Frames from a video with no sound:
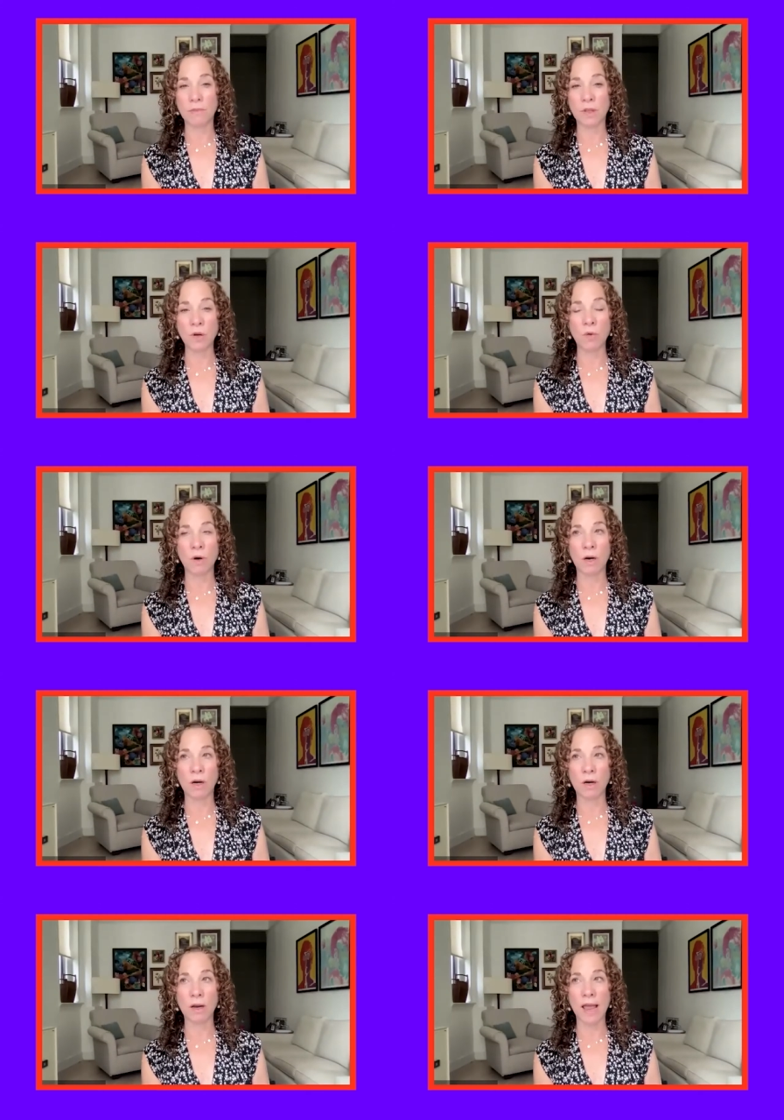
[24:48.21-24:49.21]

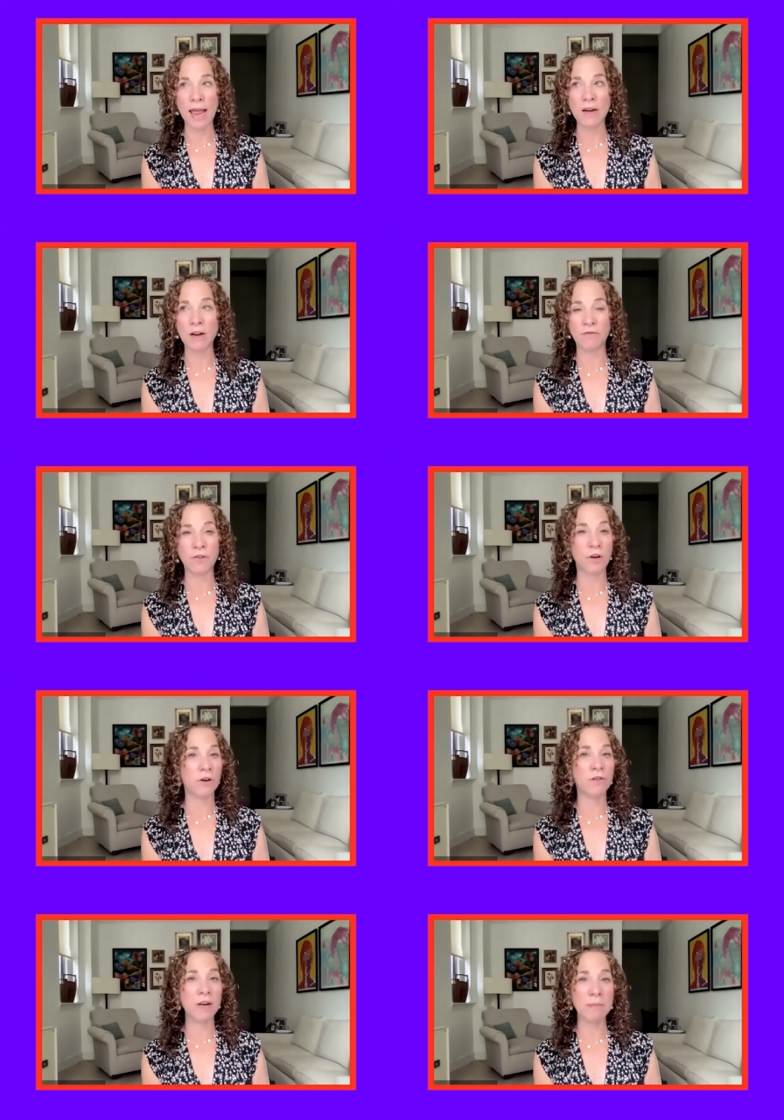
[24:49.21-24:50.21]
your end of your
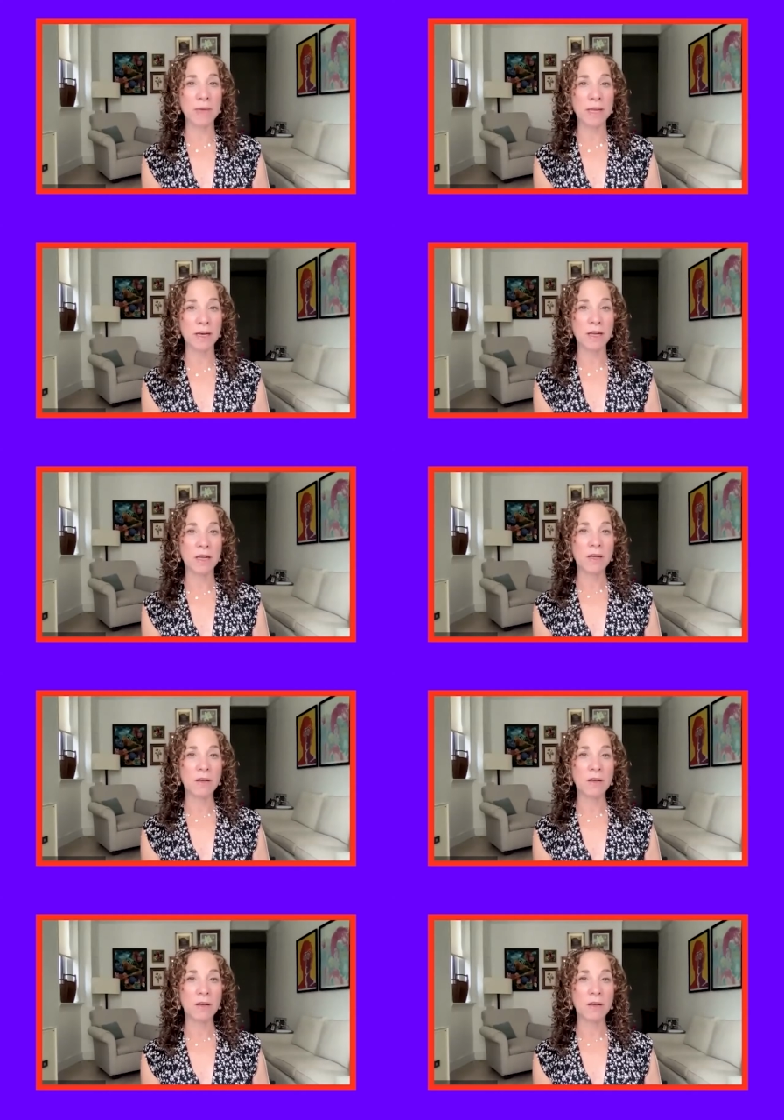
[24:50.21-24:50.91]
agreement